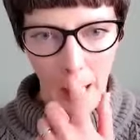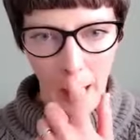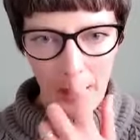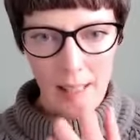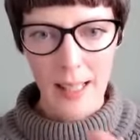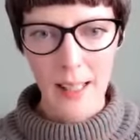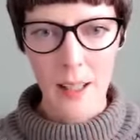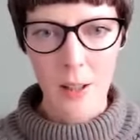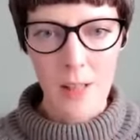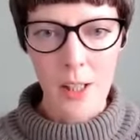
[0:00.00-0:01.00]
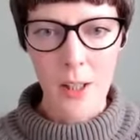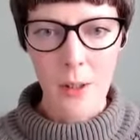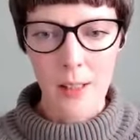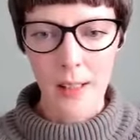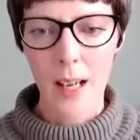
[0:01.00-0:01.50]
And it encourages you
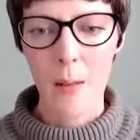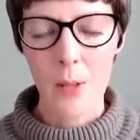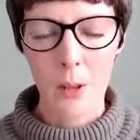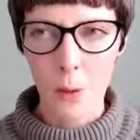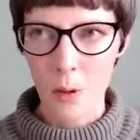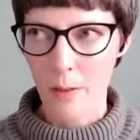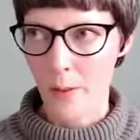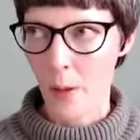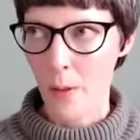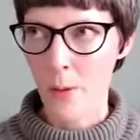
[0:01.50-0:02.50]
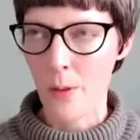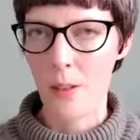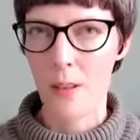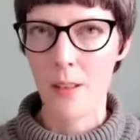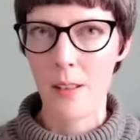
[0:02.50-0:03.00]
to capture all of those
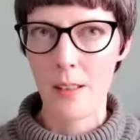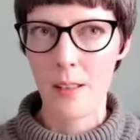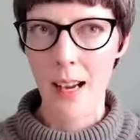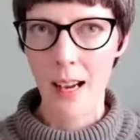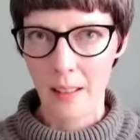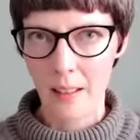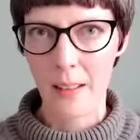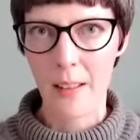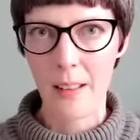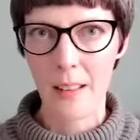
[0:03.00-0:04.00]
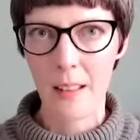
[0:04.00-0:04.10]
tasks